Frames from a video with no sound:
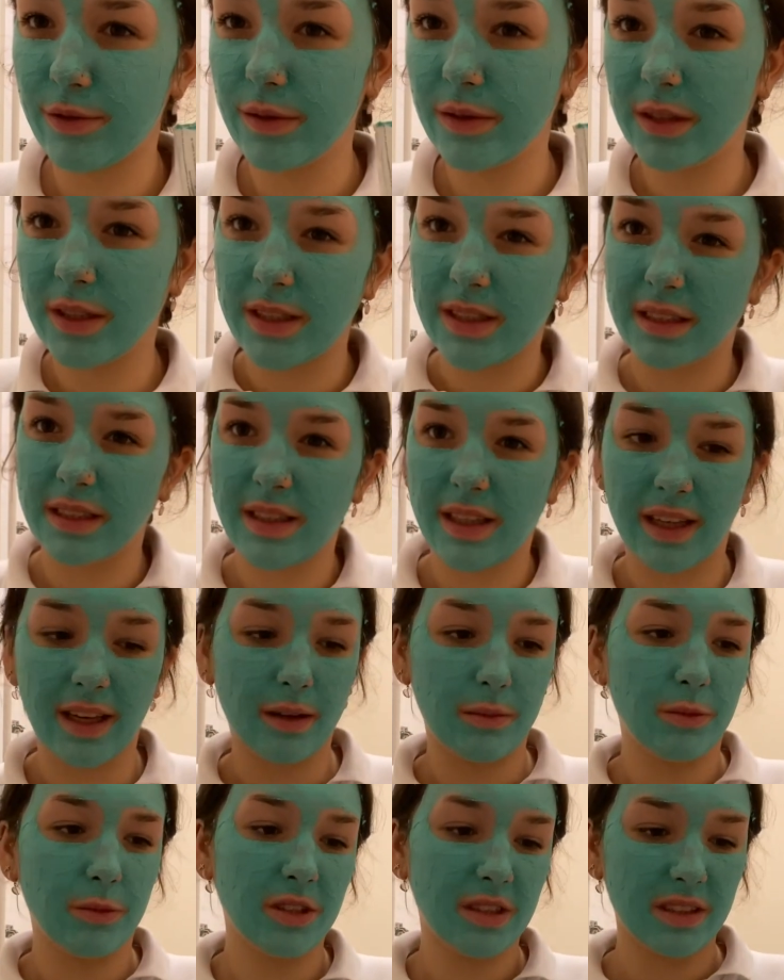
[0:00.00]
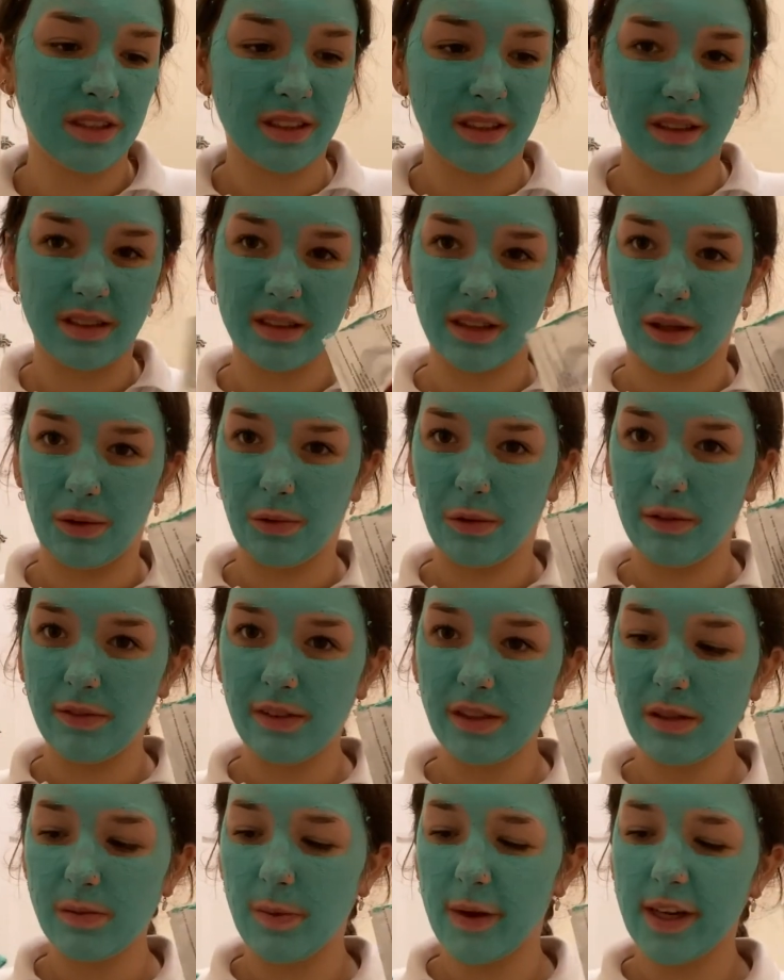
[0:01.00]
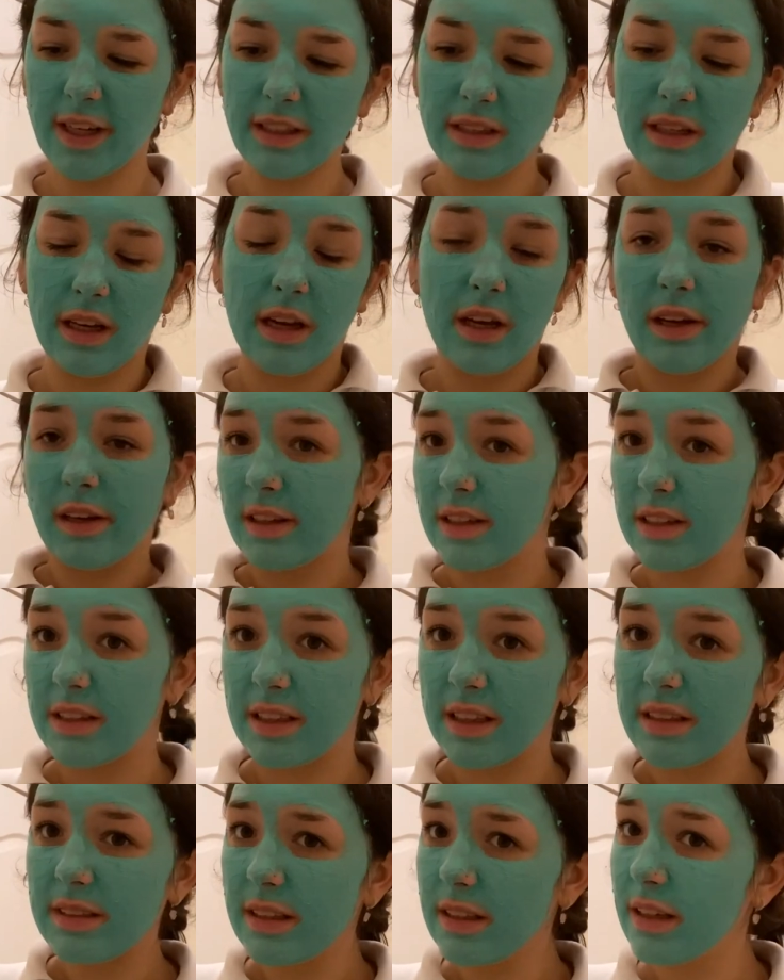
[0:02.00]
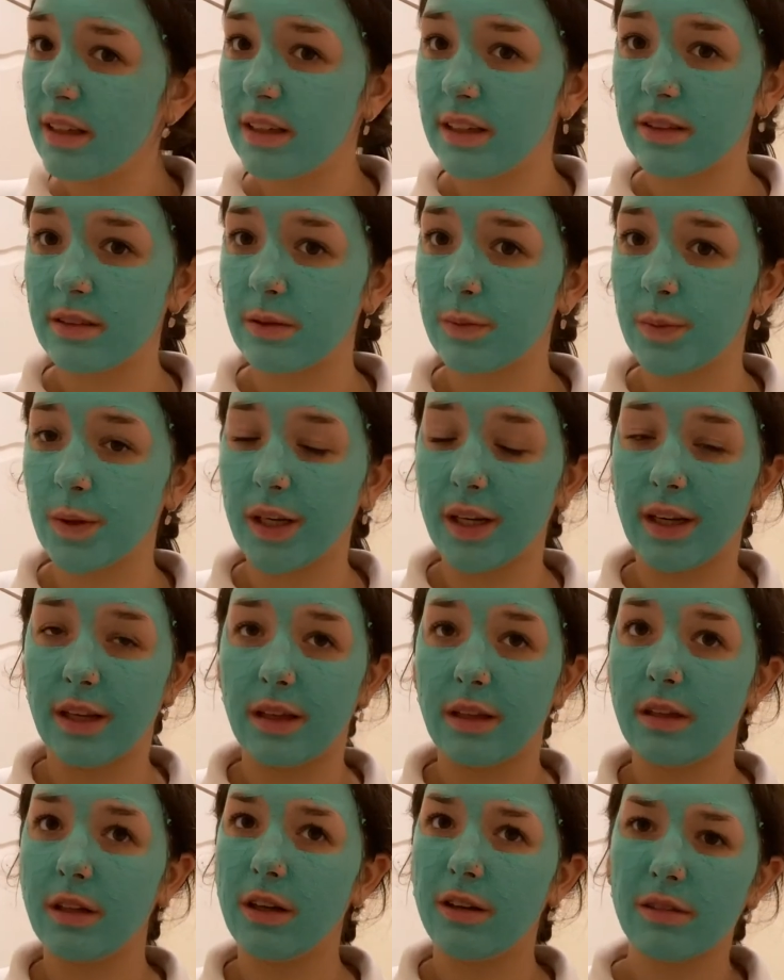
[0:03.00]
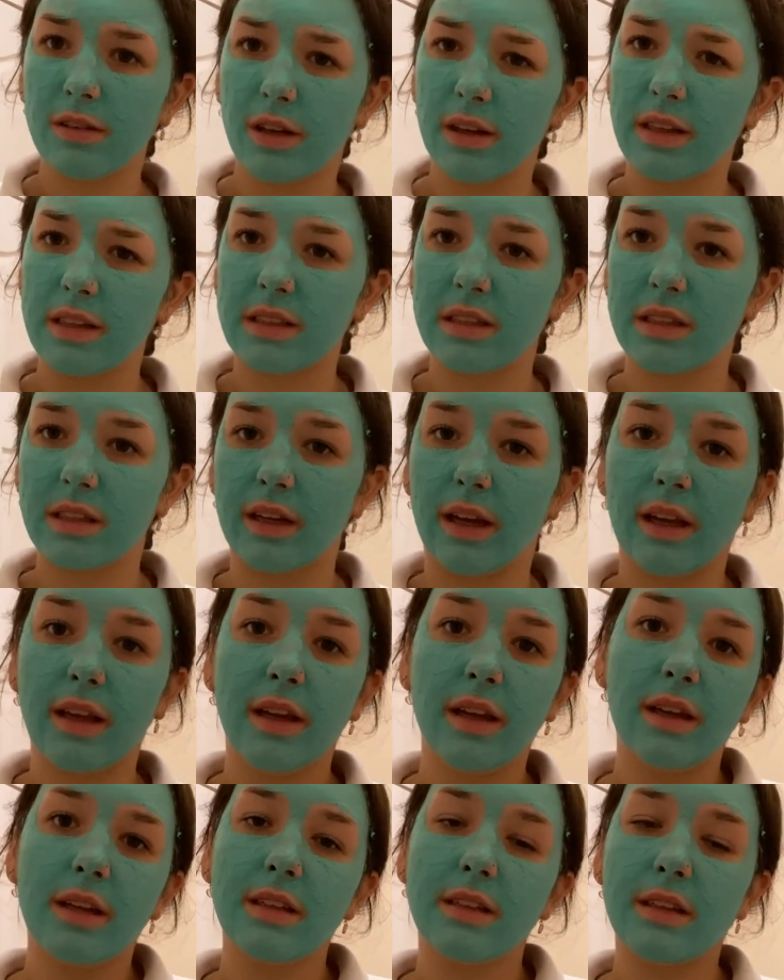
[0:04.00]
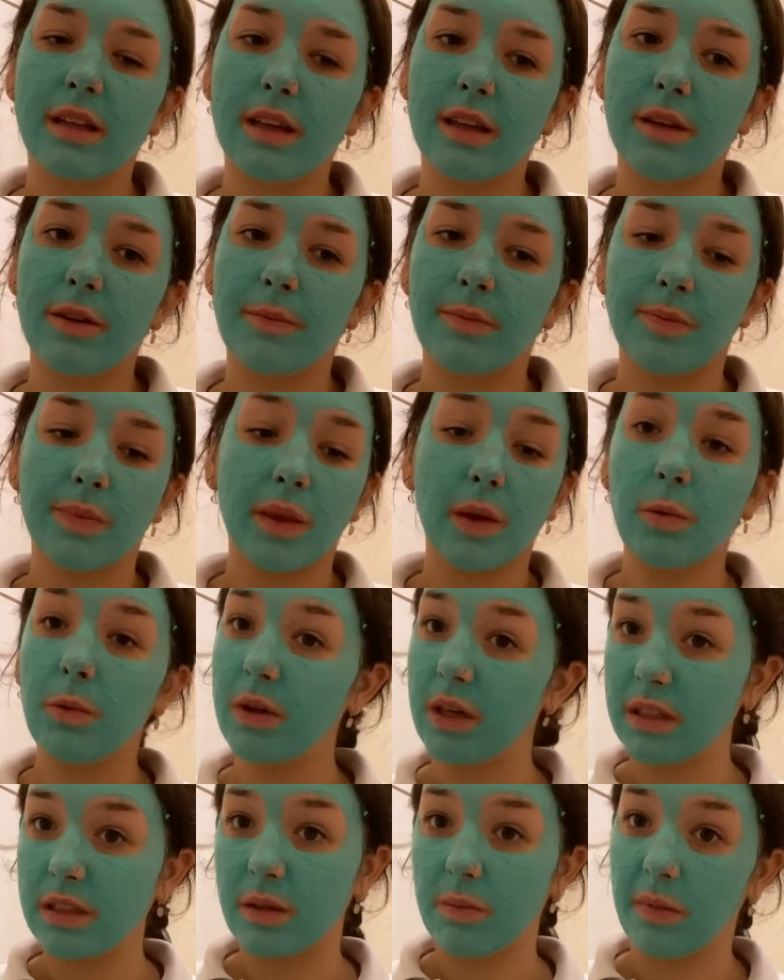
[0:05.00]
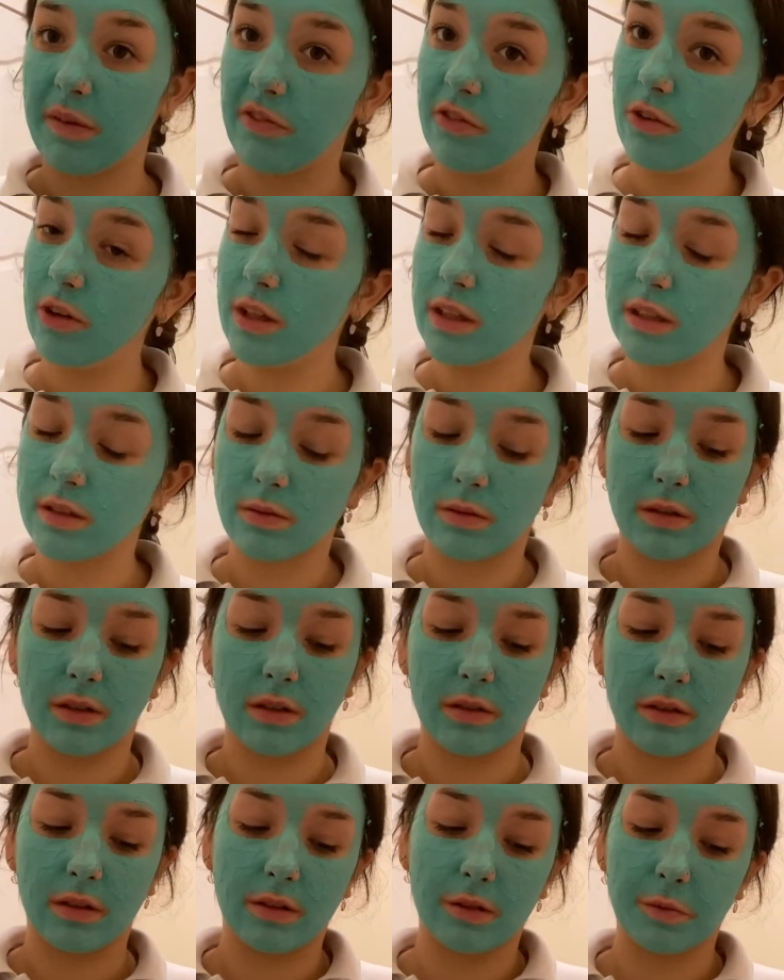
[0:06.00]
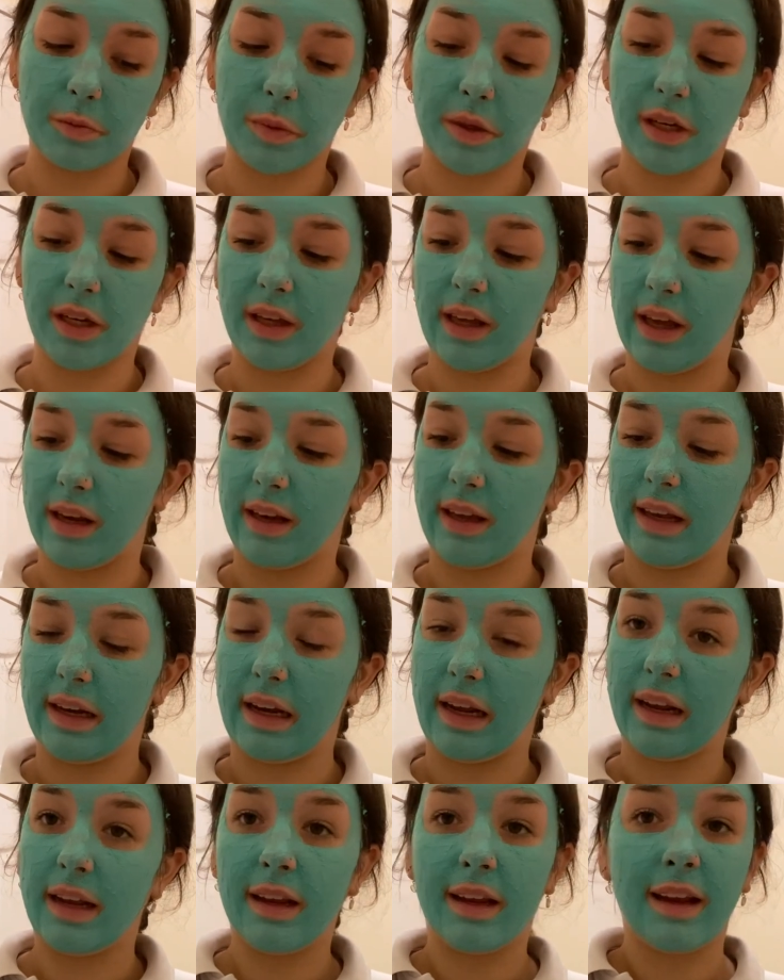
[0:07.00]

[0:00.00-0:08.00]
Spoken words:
to see how much is inside one of these packets. Because yesterday there was barely, no not yesterday, the one I did before this one though, there was barely any in it.